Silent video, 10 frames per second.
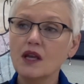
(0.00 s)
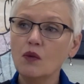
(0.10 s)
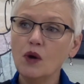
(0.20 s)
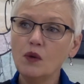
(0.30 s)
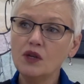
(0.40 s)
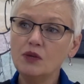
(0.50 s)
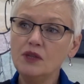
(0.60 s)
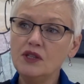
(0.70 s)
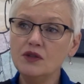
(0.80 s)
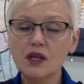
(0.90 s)
What will you be
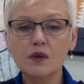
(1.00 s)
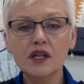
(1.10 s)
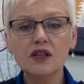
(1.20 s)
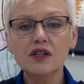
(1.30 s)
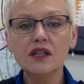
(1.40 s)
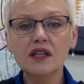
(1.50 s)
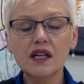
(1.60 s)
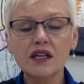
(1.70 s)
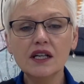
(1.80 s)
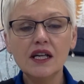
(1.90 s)
doing when you're in
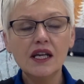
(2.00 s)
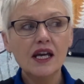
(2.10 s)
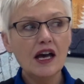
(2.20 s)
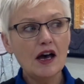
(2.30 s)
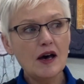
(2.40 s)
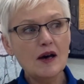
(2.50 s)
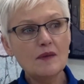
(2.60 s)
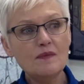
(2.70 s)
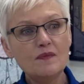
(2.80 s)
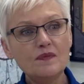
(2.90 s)
there?
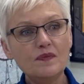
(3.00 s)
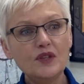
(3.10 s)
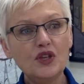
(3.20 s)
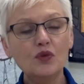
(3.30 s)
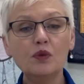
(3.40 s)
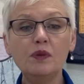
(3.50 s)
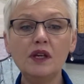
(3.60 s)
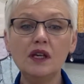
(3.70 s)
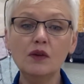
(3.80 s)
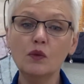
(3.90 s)
You will
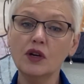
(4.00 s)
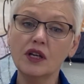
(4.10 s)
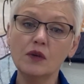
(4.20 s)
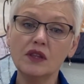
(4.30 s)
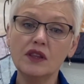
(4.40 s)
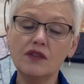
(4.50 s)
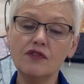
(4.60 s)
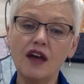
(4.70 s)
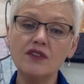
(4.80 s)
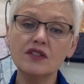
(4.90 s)
be working with the
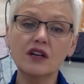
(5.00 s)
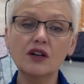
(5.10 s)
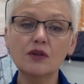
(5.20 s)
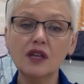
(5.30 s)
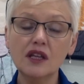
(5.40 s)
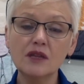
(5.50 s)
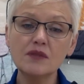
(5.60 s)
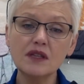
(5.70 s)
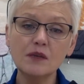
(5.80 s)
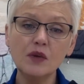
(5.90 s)
5-star curriculum
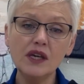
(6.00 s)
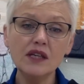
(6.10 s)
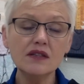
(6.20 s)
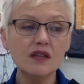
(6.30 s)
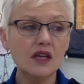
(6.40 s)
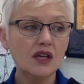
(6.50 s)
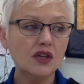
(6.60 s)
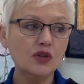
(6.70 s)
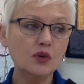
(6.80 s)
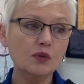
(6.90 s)
some weeks.
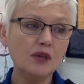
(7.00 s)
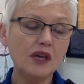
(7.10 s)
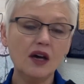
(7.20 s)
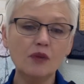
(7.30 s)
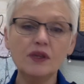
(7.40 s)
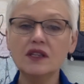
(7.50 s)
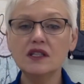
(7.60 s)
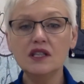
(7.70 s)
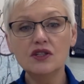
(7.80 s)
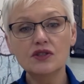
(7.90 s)
You will be helping the
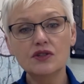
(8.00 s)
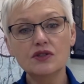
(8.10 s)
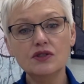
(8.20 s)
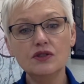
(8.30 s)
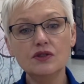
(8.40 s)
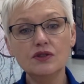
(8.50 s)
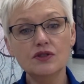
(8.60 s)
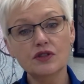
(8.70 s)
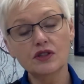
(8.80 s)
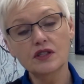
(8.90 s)
teachers do
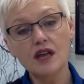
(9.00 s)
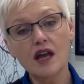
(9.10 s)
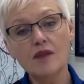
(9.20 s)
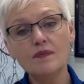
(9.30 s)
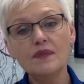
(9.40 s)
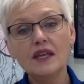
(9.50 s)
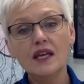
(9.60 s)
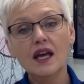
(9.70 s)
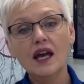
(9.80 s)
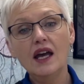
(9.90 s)
circle time,
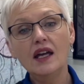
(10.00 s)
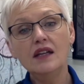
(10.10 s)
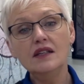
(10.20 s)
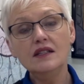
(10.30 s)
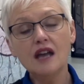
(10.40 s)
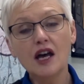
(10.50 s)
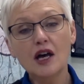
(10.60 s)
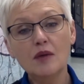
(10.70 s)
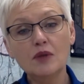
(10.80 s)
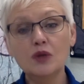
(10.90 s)
and
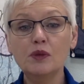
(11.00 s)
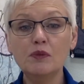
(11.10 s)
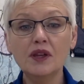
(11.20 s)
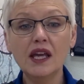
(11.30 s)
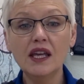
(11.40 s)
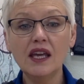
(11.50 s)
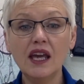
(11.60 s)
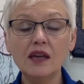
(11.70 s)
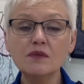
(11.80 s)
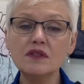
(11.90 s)
you'll be playing
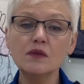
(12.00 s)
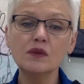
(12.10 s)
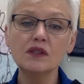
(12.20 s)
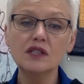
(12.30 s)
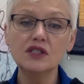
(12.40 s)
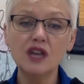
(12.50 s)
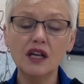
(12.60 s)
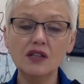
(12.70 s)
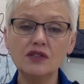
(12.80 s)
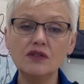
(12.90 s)
games, and we'll teach you how
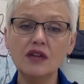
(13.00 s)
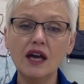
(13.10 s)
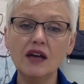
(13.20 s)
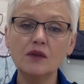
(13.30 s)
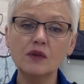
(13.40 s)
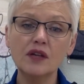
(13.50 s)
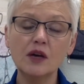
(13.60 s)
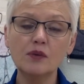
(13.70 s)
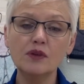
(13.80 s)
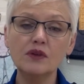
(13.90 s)
to do that, and we'll
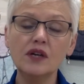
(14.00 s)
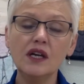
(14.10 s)
help you